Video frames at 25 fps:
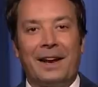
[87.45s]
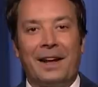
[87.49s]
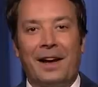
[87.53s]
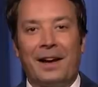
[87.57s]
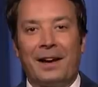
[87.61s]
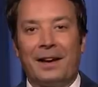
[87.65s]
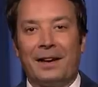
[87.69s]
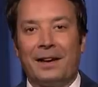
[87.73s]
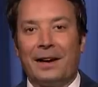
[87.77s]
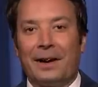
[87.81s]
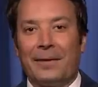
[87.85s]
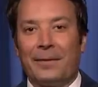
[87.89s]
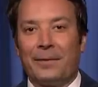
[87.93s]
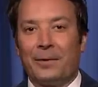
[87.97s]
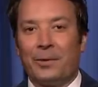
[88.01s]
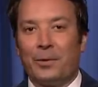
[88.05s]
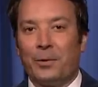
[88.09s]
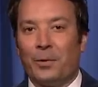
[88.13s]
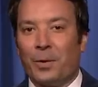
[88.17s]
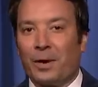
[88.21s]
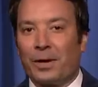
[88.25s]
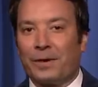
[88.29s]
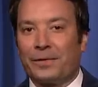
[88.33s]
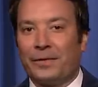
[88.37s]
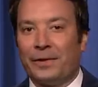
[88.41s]
on and everyone who
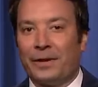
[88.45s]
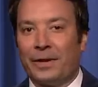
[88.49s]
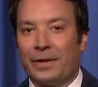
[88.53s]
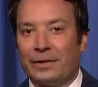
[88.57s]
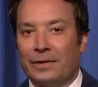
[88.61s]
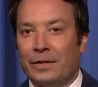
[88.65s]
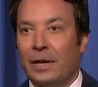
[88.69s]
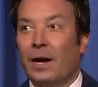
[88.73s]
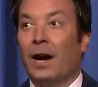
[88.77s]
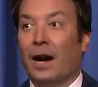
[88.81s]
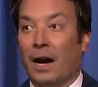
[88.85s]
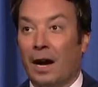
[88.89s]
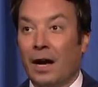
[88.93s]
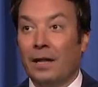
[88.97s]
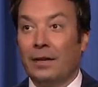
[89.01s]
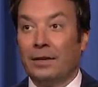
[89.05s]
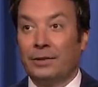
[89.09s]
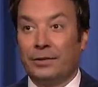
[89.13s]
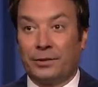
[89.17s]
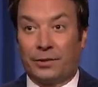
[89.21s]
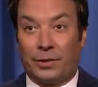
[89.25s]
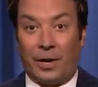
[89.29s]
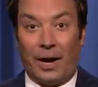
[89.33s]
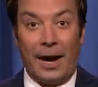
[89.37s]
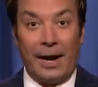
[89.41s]
works for you goes, oh, it
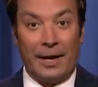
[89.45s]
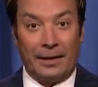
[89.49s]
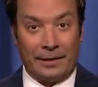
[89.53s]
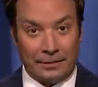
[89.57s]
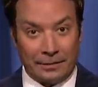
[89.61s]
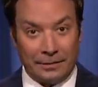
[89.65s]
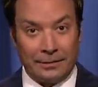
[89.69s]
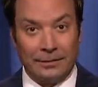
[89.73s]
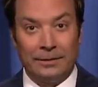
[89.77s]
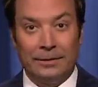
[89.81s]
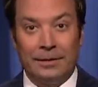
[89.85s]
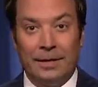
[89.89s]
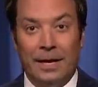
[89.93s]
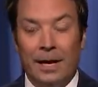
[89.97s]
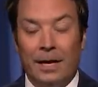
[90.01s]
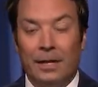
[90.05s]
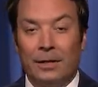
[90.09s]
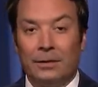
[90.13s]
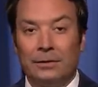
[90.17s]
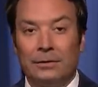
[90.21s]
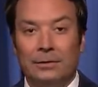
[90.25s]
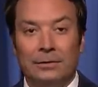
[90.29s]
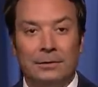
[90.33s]
looks great. Yeah.